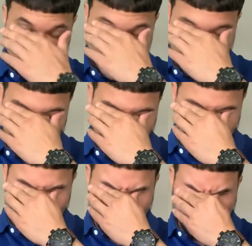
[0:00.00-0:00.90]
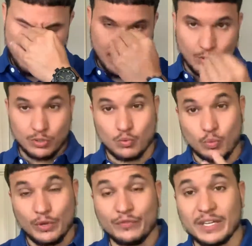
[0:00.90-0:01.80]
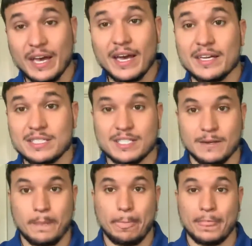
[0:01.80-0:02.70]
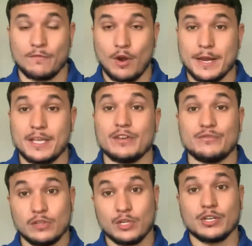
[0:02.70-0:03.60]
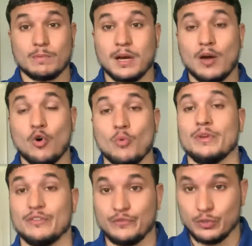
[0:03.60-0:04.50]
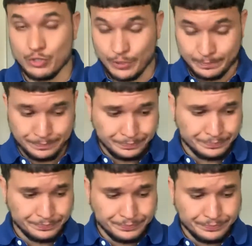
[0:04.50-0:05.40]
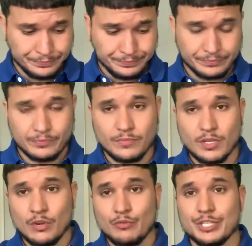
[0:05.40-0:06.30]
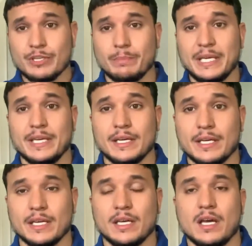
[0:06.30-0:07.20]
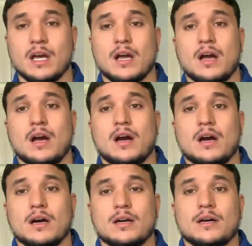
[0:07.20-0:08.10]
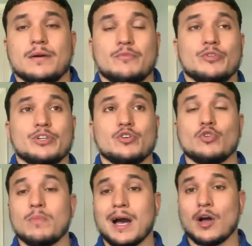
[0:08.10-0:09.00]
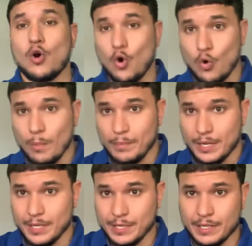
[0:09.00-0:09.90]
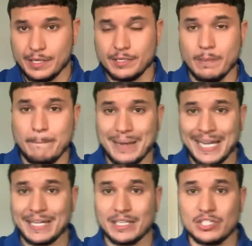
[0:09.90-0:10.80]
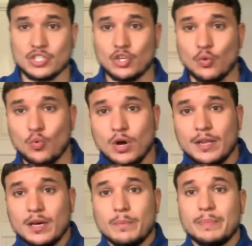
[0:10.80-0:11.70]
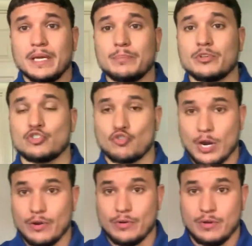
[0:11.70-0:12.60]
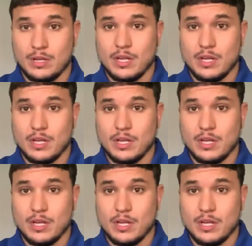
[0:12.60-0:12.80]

and Paying Your Bills with Cash, right? If you're looking to buy a home in the future. Reason being, when you go to buy a home, the bank is going to want a paper trail